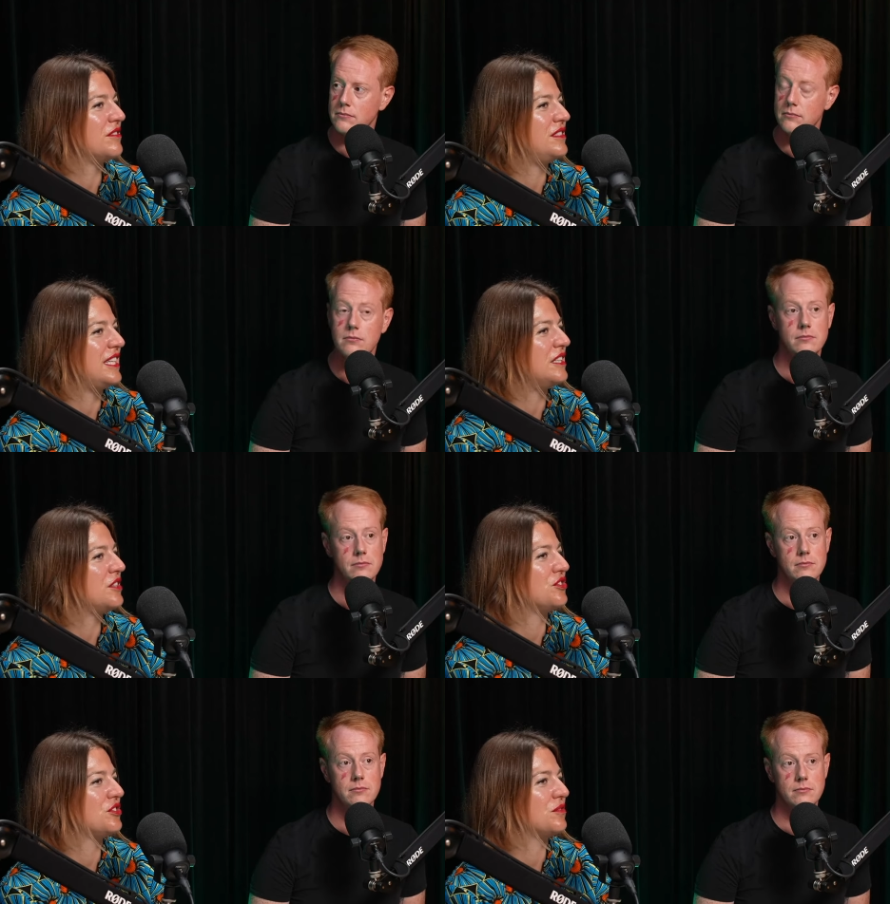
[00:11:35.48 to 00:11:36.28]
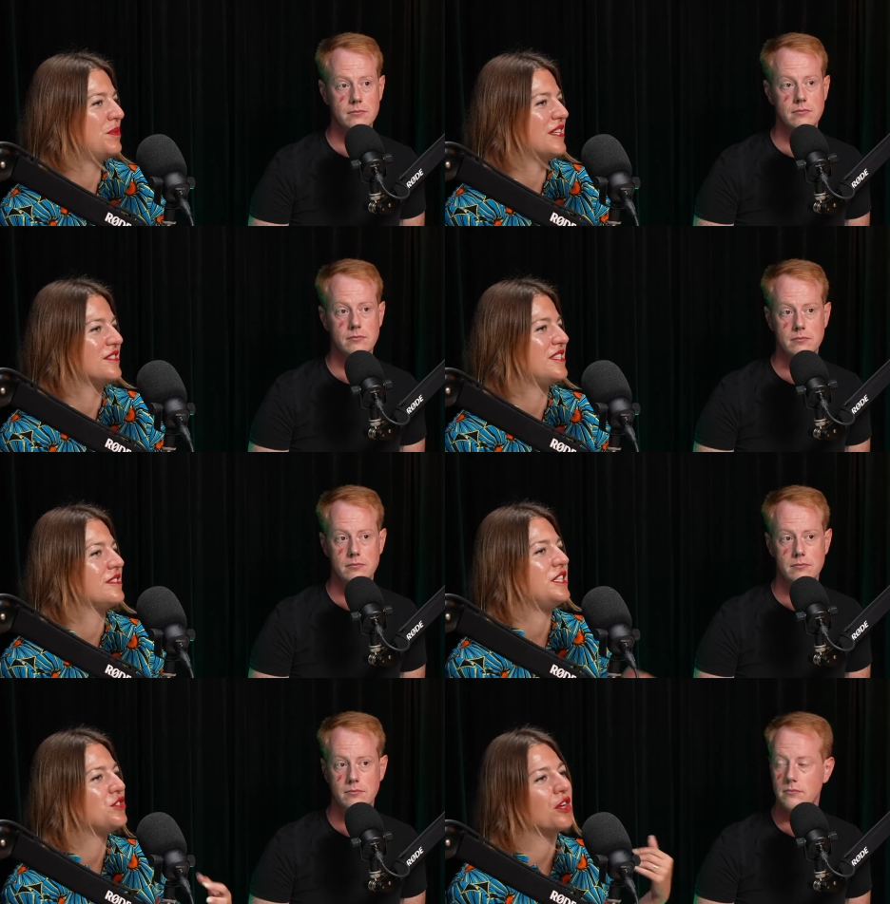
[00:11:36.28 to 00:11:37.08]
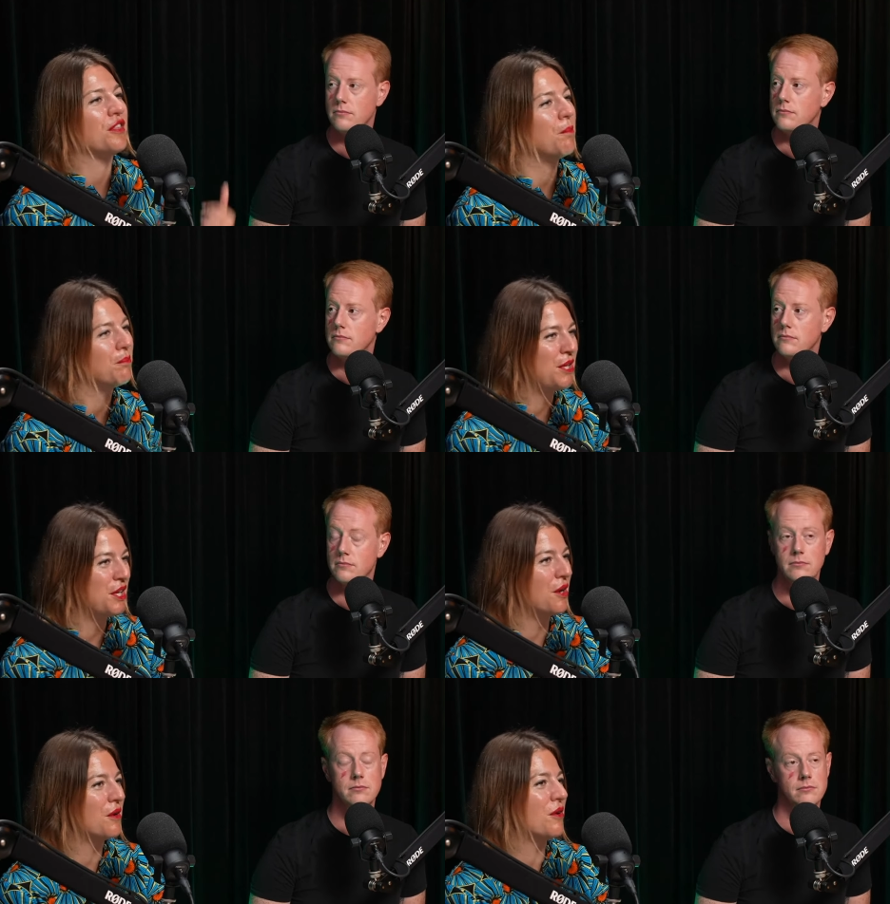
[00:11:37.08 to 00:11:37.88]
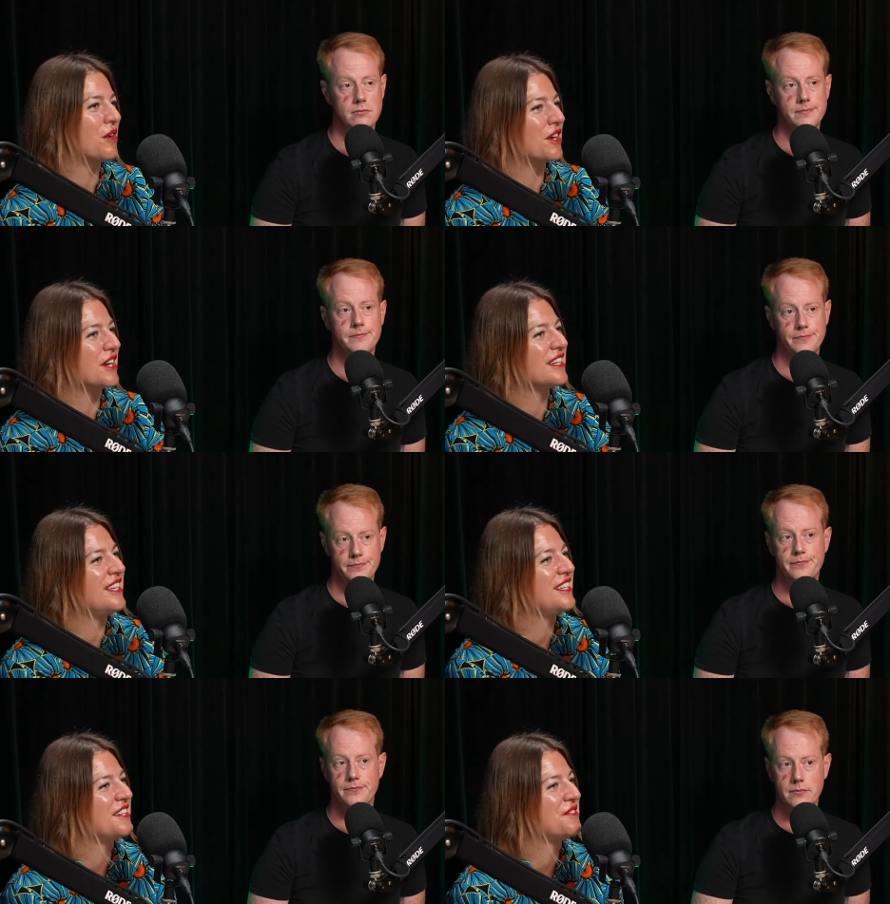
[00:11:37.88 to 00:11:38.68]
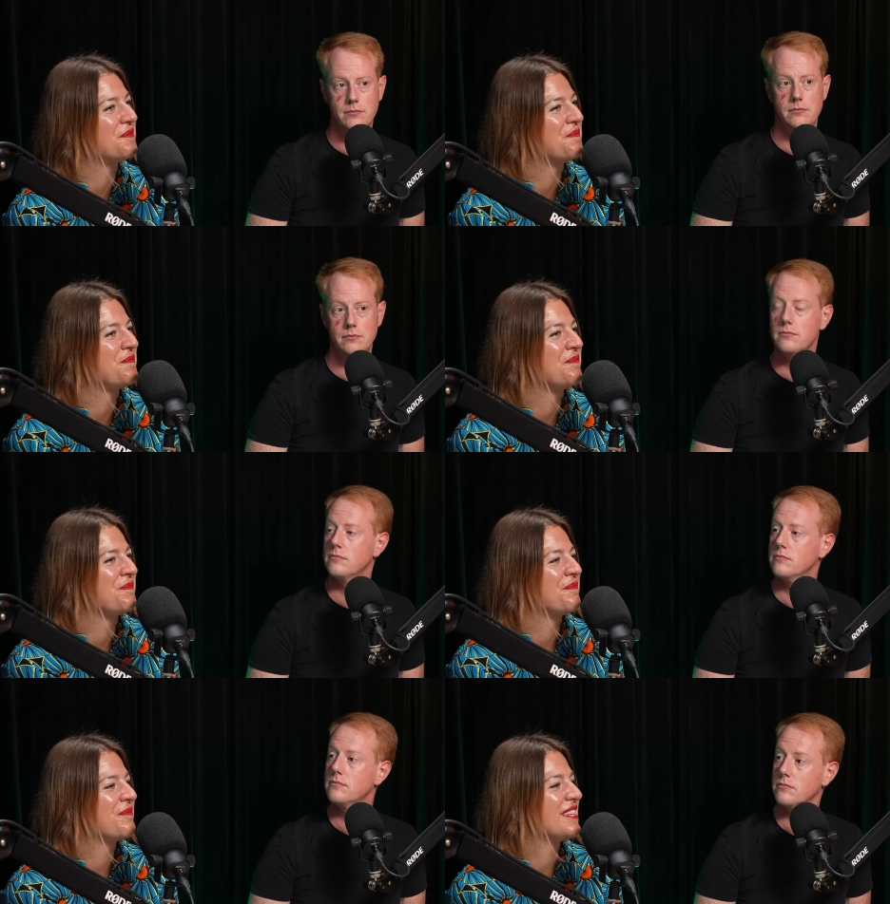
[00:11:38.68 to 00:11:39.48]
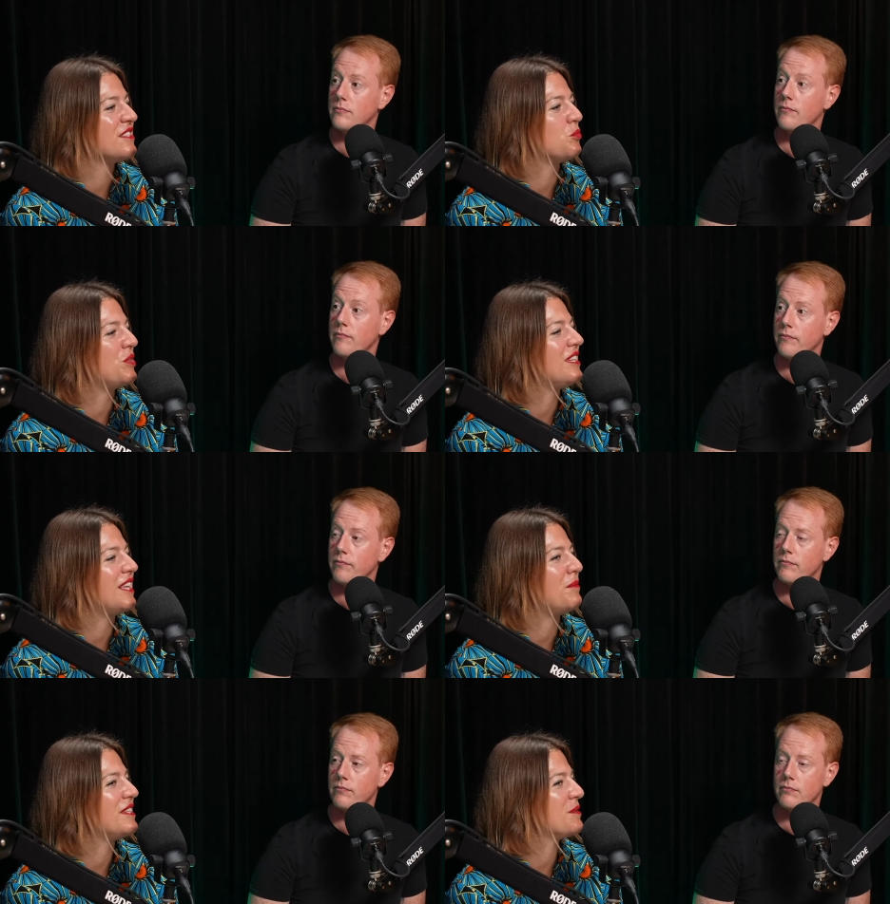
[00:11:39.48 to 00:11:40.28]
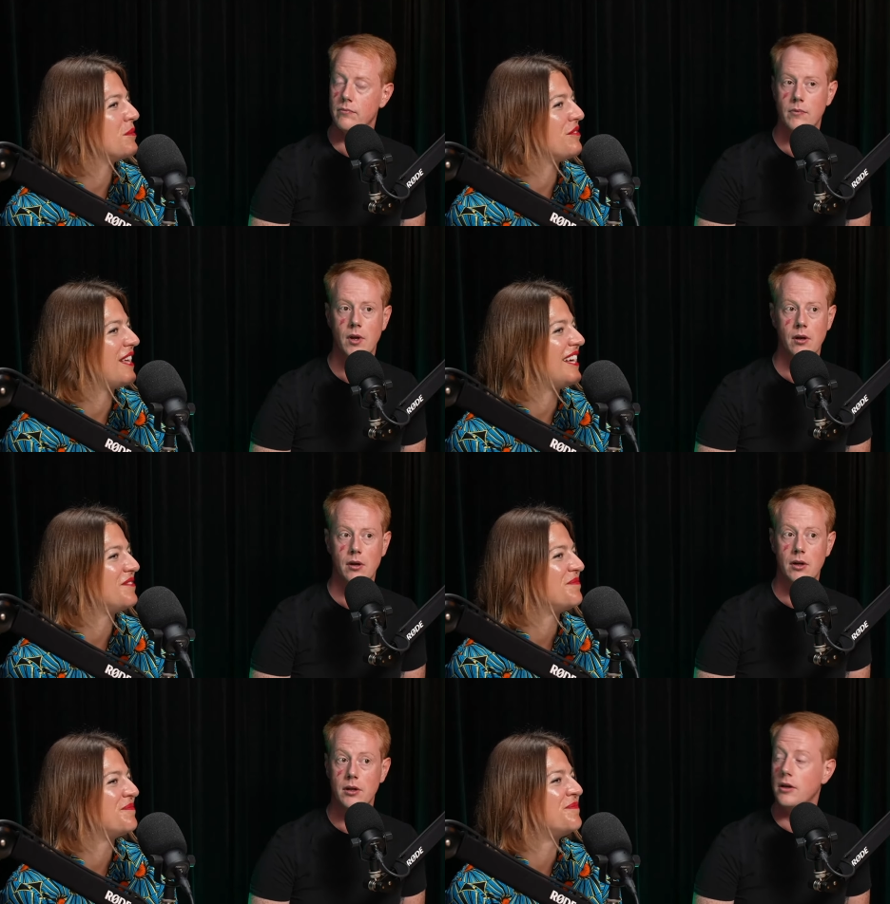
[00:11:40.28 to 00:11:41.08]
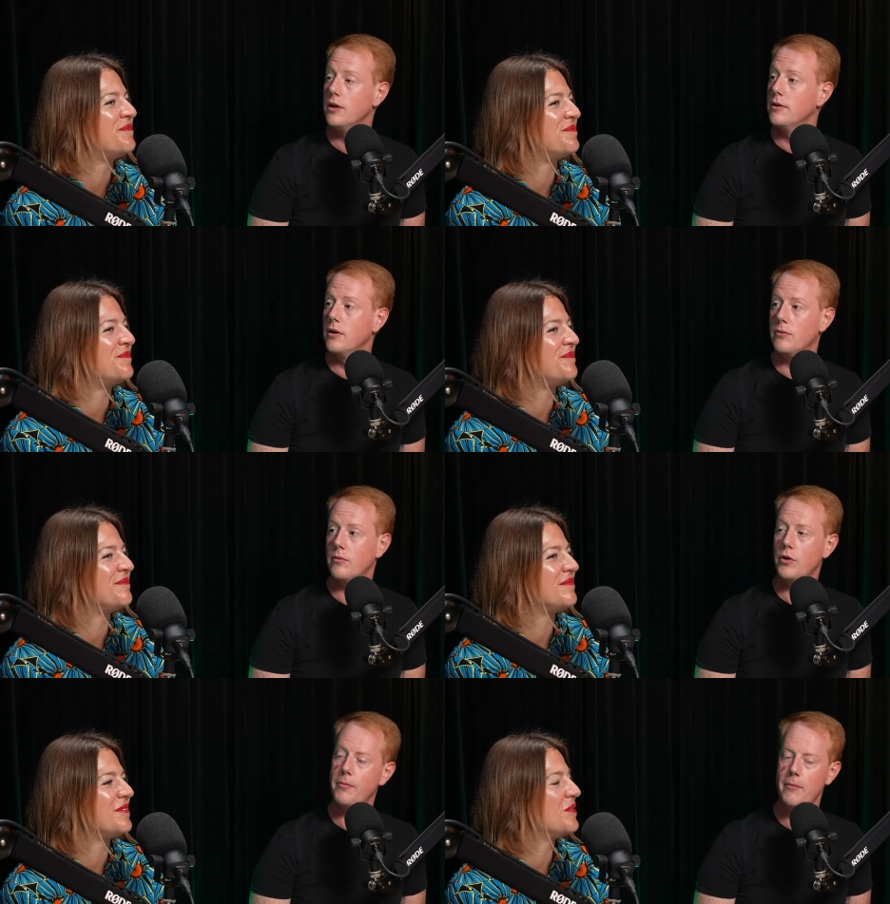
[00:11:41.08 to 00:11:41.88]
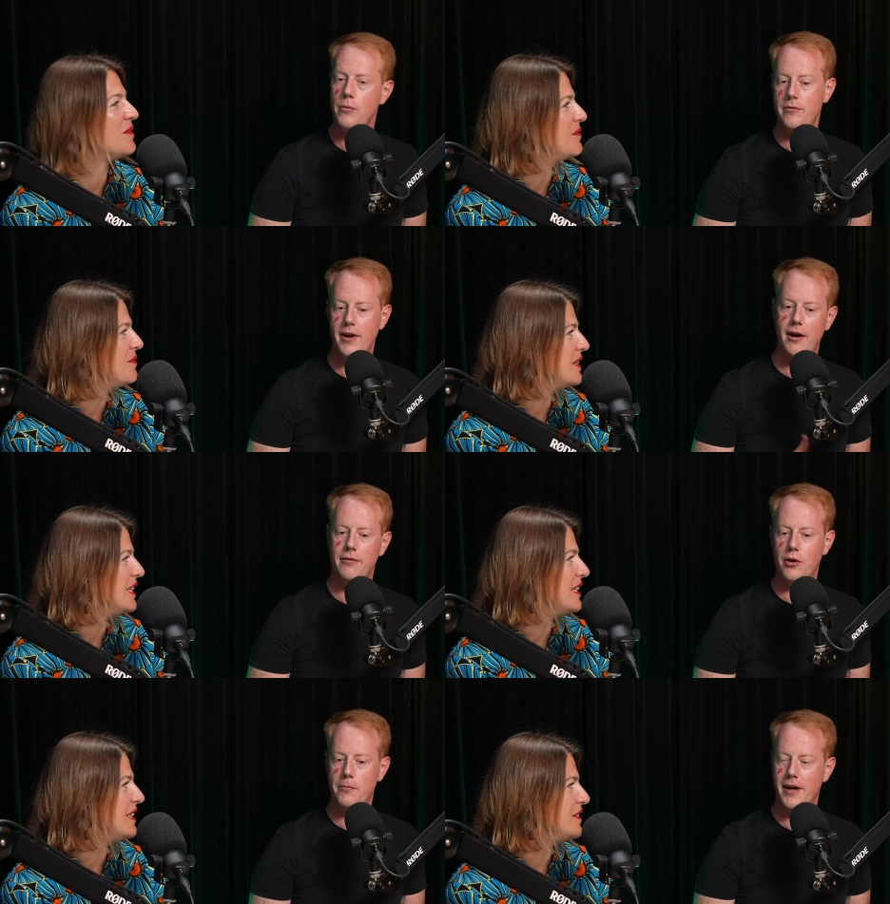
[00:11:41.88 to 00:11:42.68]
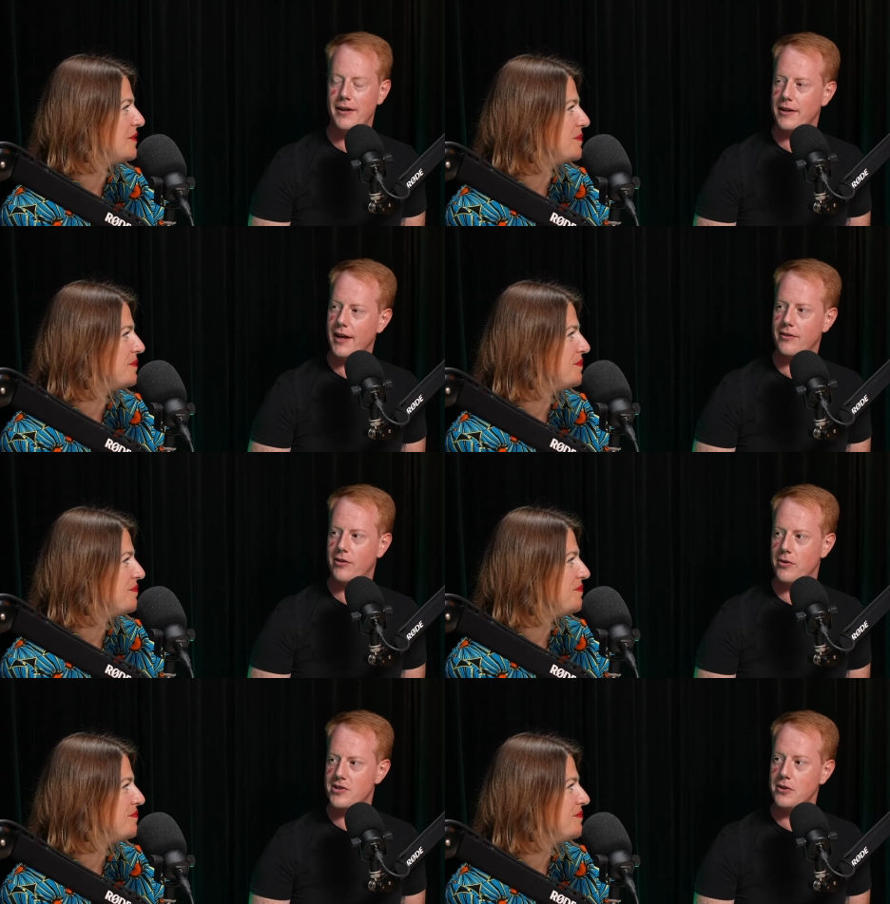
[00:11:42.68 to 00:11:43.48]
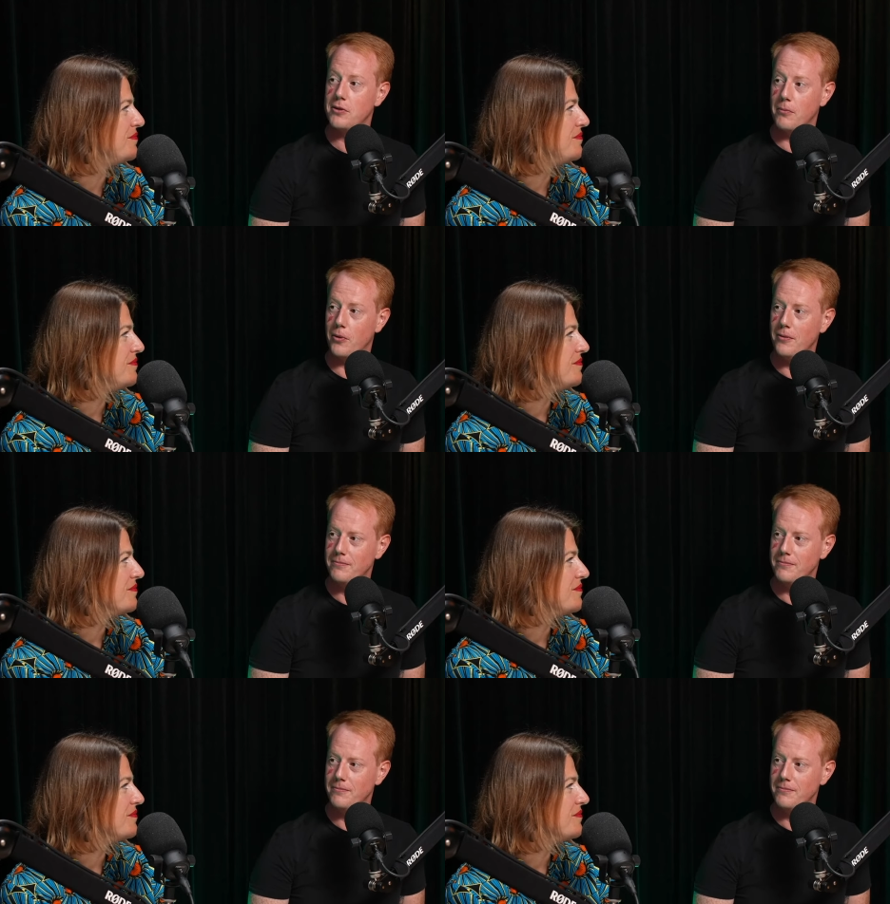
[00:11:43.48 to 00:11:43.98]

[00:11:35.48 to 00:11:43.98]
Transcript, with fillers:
Speaker 1: Danish because Disney took them, you know, yeah, or you know. Sure. Mm-hmm. Yeah. Reclaiming some of that. Roots. Mm-hmm. Yeah.
Speaker 2: What about move it out of Copenhagen, get it to go to Silkeborg?